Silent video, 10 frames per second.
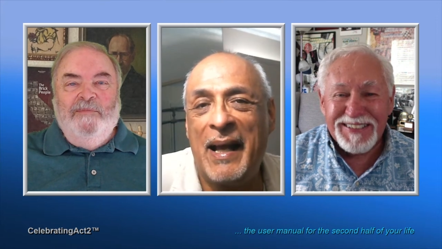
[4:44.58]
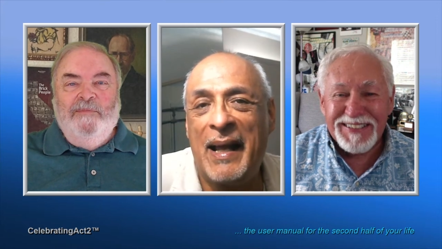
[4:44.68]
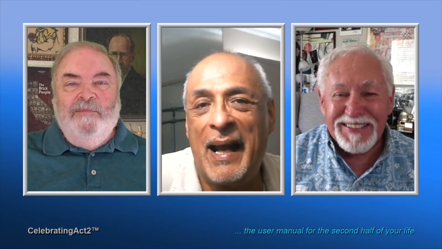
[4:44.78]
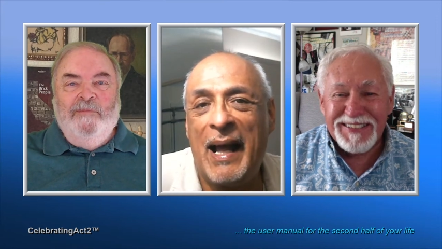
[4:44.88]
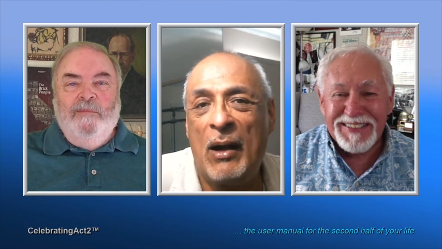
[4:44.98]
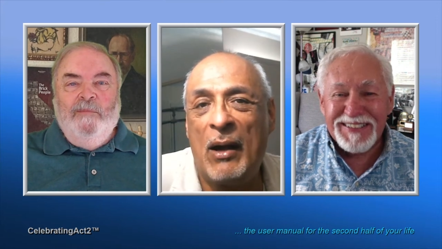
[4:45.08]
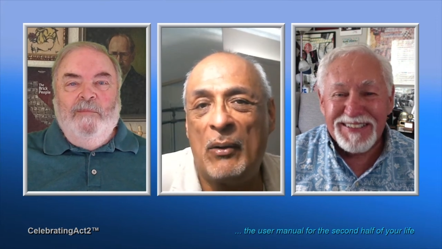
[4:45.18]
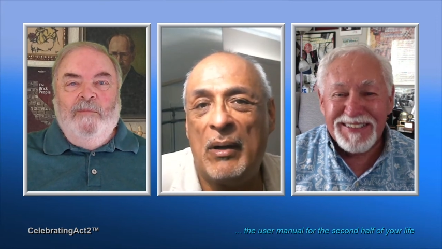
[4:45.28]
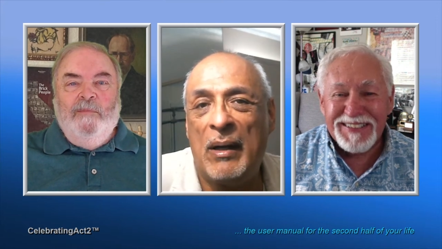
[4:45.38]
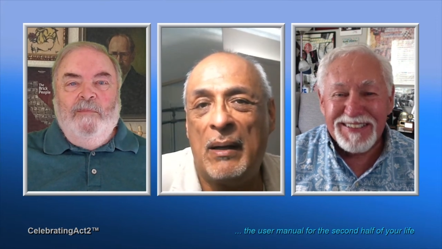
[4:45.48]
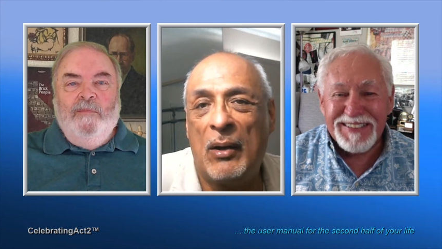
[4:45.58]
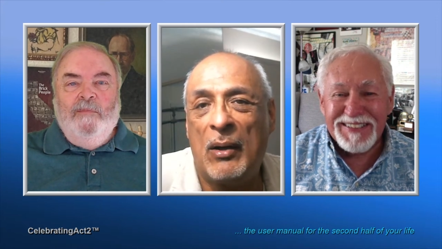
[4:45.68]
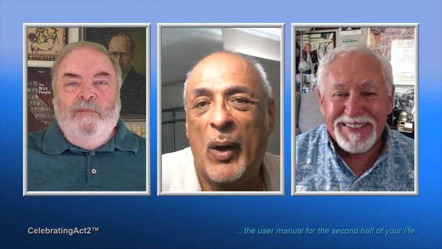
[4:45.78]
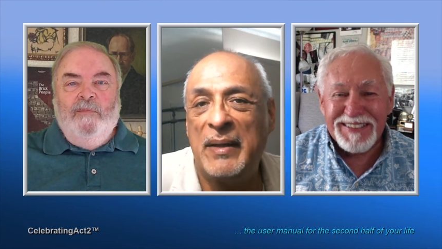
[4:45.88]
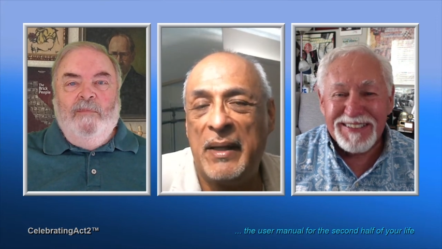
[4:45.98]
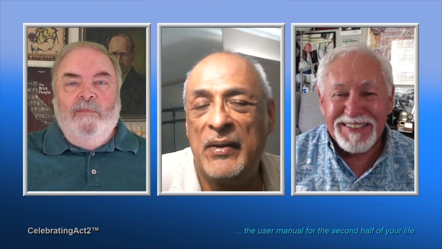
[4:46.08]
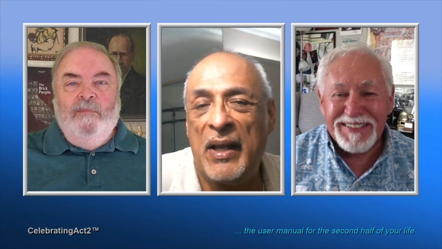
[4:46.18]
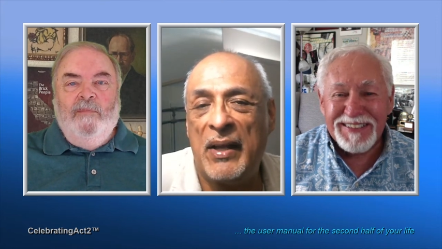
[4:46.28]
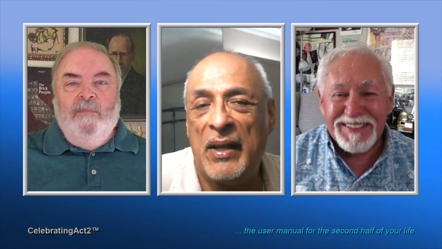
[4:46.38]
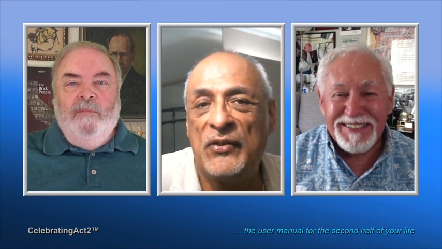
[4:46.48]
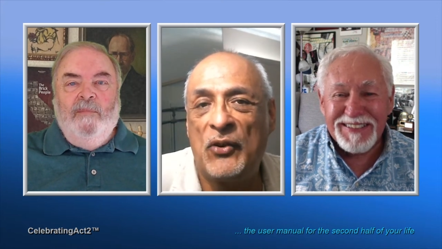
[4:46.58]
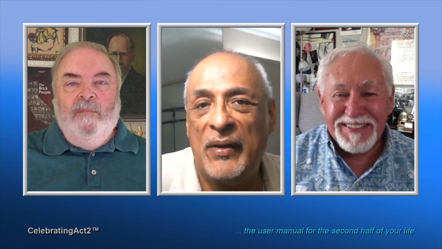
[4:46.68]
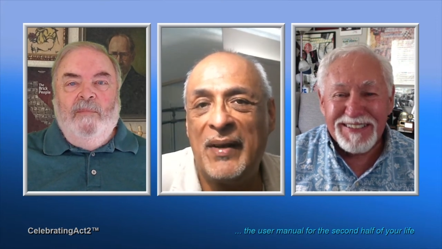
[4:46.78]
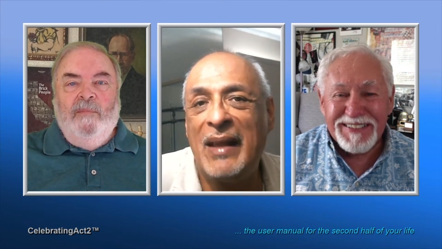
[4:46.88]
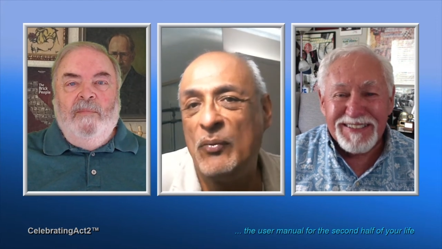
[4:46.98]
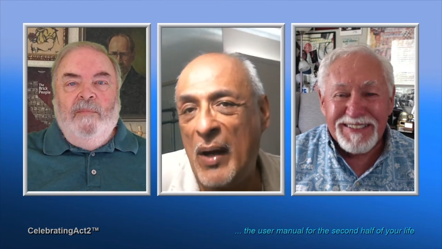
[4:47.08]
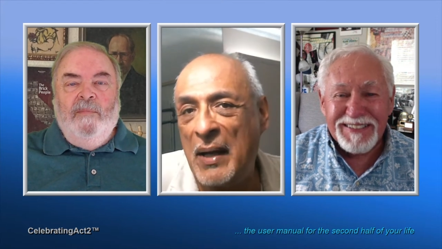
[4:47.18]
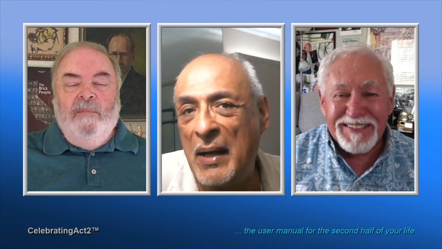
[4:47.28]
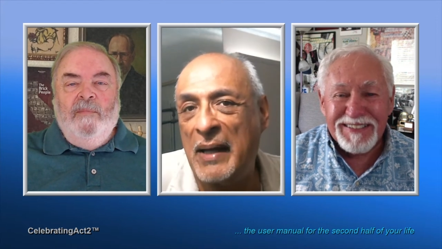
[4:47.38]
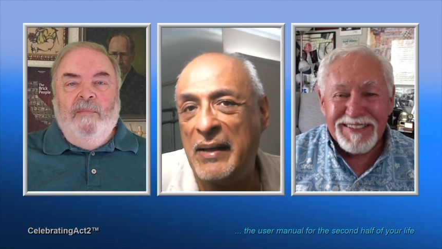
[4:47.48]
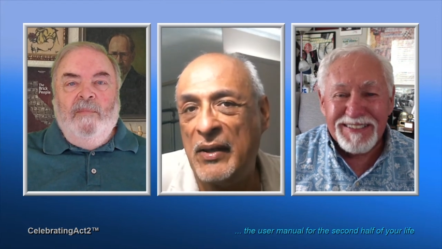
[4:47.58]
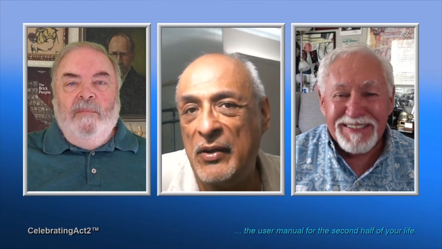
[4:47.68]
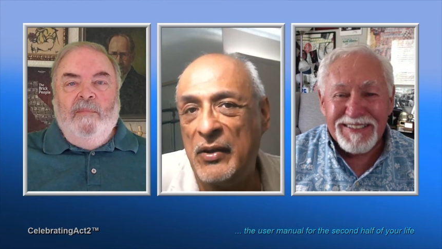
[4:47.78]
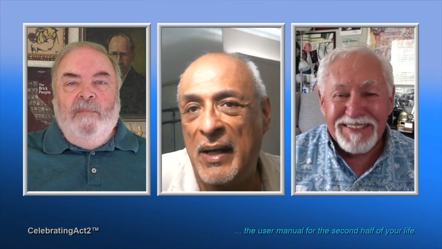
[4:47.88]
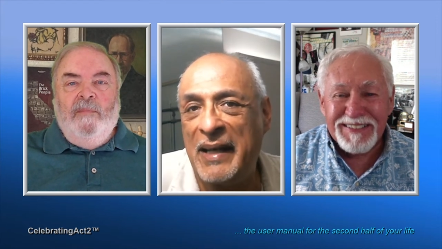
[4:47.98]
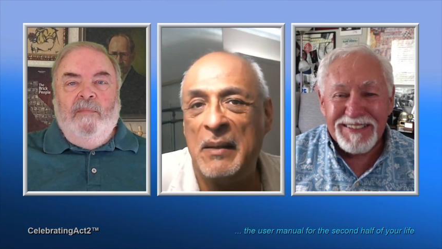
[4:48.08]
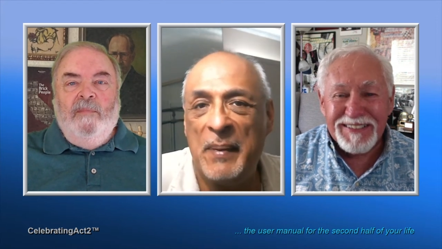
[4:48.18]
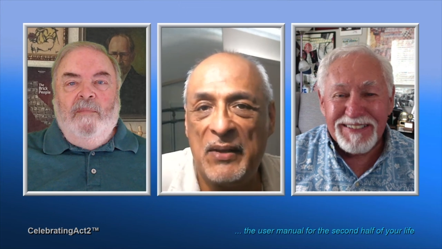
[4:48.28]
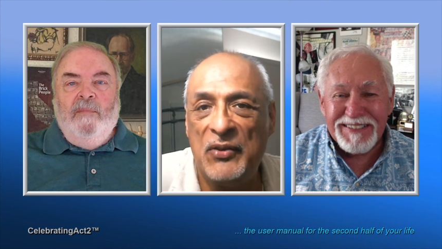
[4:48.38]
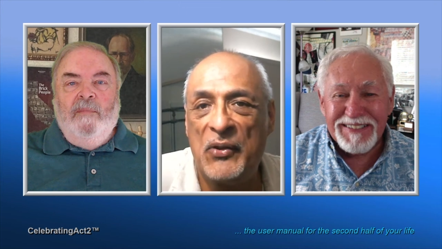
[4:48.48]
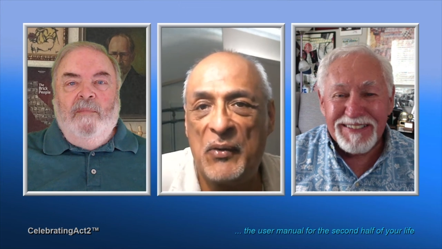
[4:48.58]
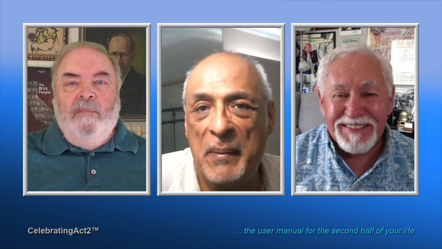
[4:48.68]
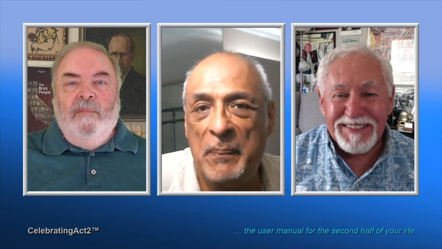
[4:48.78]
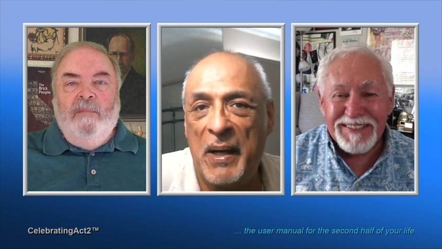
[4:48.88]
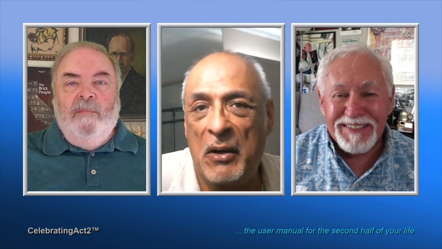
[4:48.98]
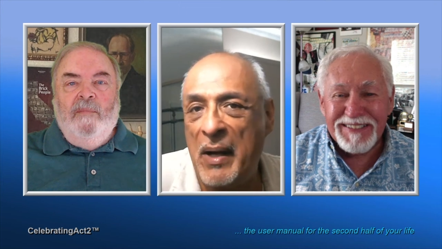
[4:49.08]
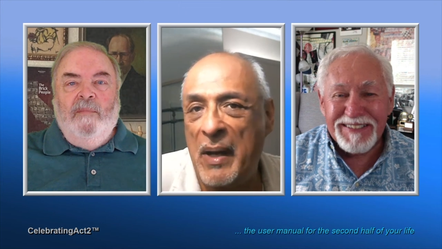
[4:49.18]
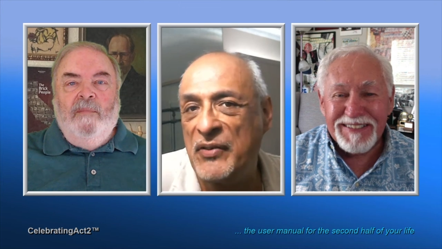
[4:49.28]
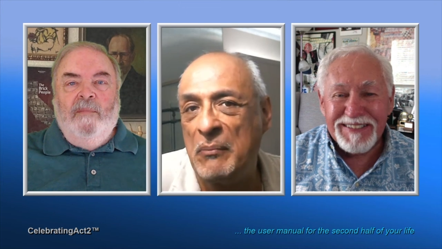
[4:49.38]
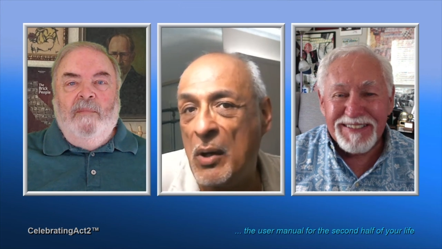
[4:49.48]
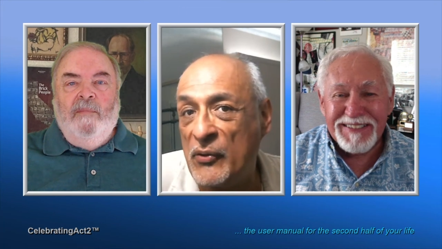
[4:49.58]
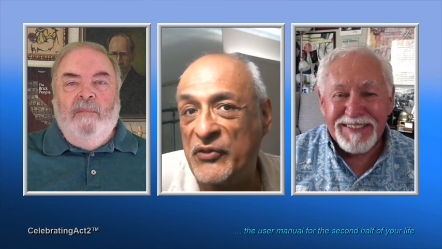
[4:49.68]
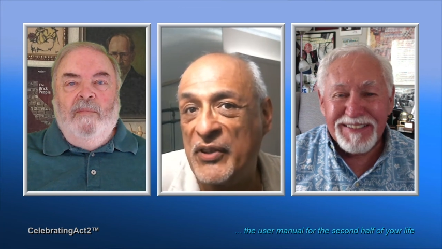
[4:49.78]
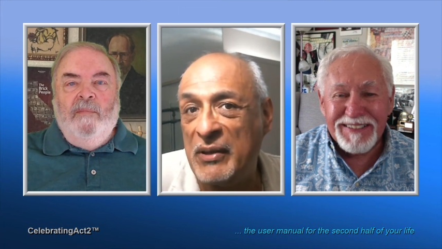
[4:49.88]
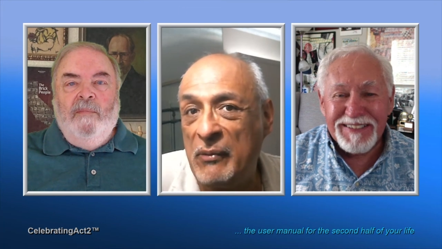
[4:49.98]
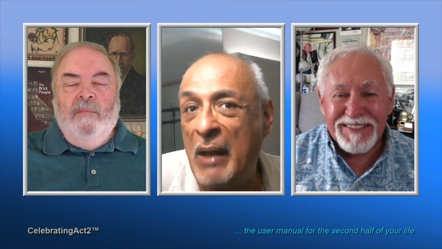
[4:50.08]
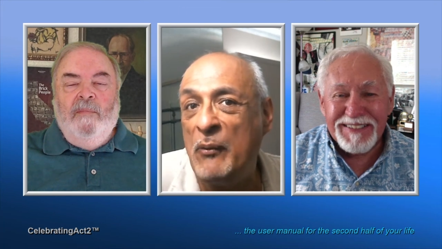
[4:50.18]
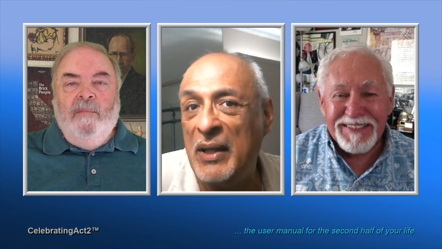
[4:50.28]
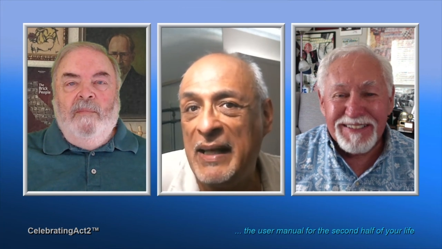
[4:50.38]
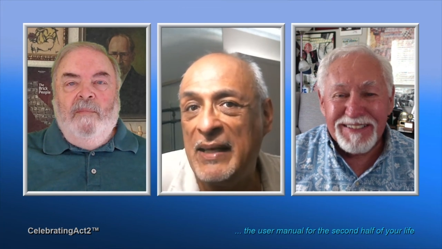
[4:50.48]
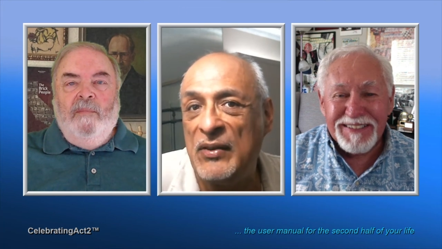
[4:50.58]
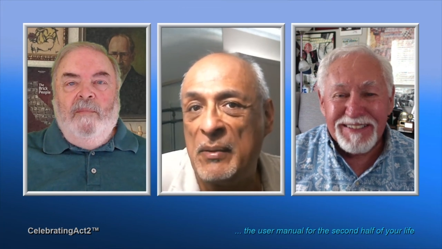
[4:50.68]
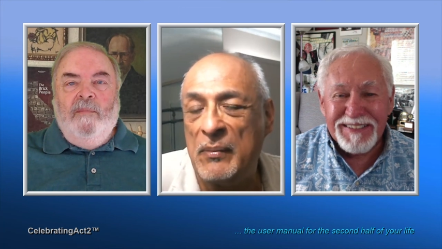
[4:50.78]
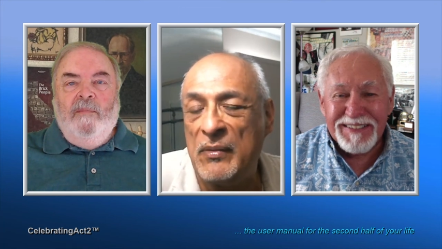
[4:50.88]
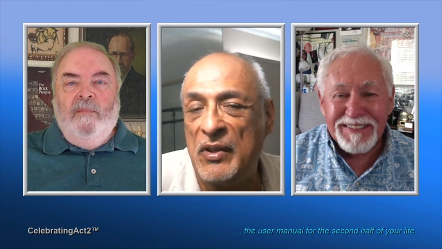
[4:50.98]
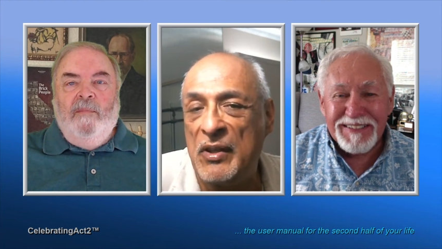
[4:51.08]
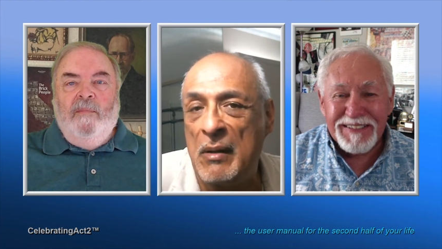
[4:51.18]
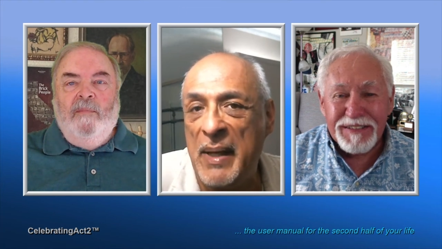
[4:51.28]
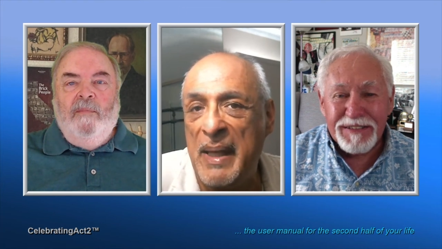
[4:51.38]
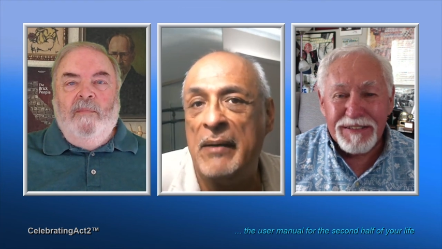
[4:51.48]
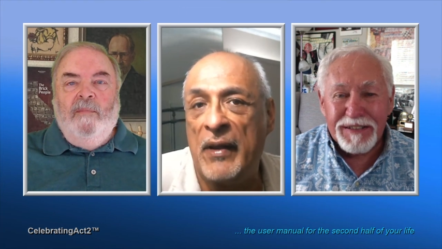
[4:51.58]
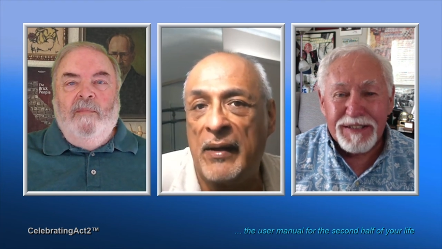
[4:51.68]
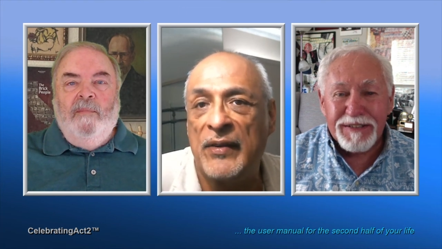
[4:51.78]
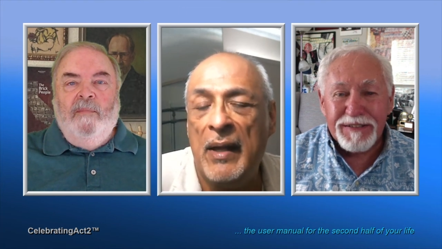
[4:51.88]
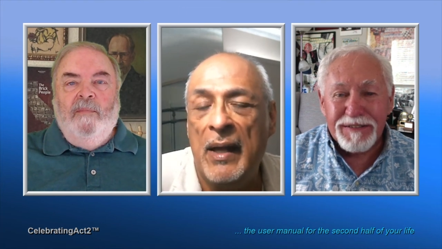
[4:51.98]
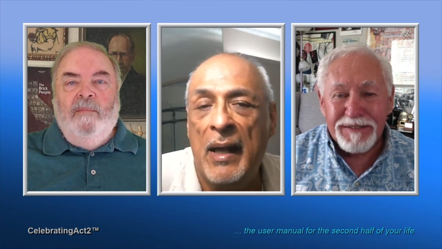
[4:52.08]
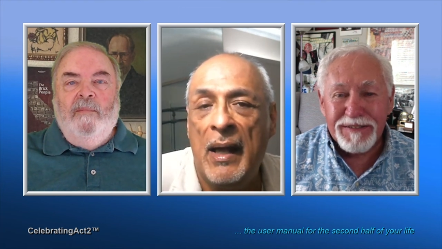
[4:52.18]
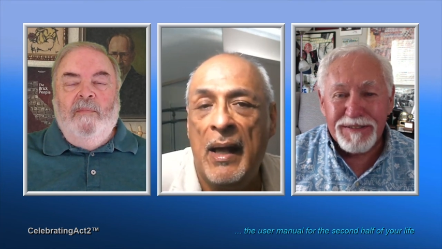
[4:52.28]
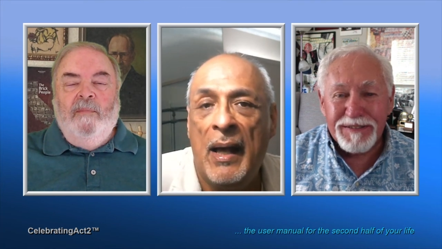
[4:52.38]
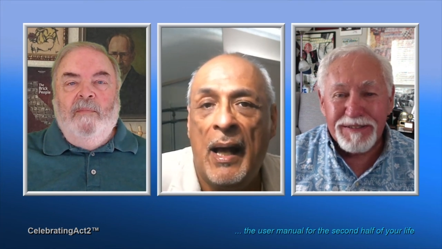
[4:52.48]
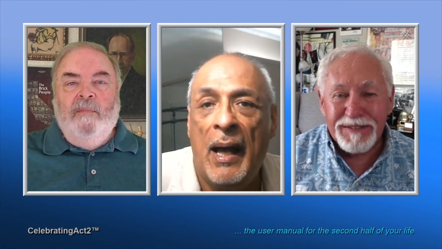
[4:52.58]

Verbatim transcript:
Speaker 1: in and got out uh, quickly in, in stories. And that's the way I like to do it. I like it to be two, three paragraphs at most, and, and really get to the, to the meat of things. Yeah.